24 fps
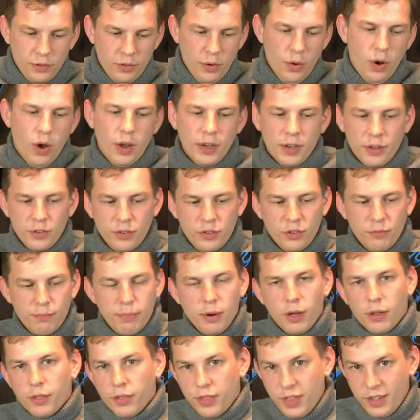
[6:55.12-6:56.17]
So I can
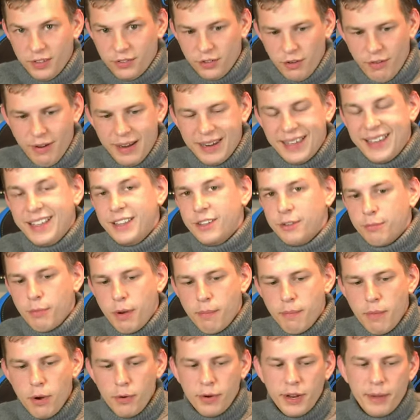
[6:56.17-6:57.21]
just plug this directly into
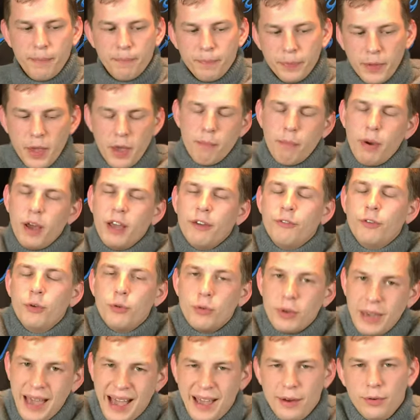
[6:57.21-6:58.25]
my modem. But
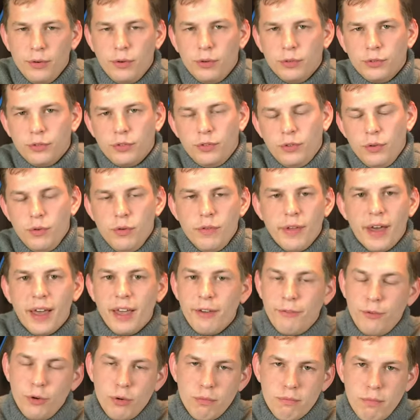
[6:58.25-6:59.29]
if you cannot do
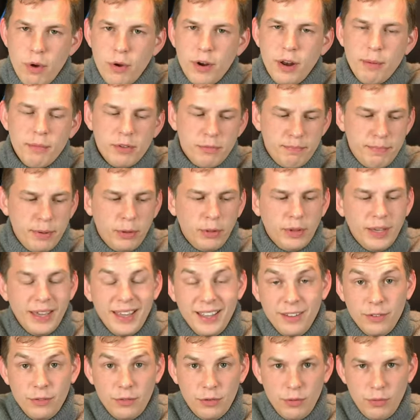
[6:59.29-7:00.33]
that, if your modem is built
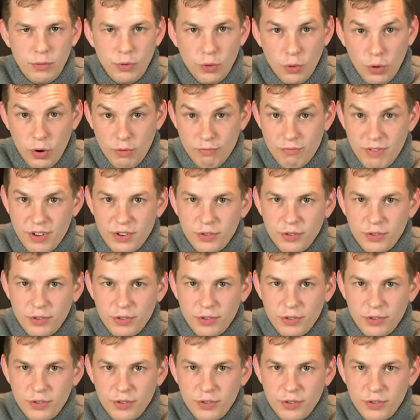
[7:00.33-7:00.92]
into your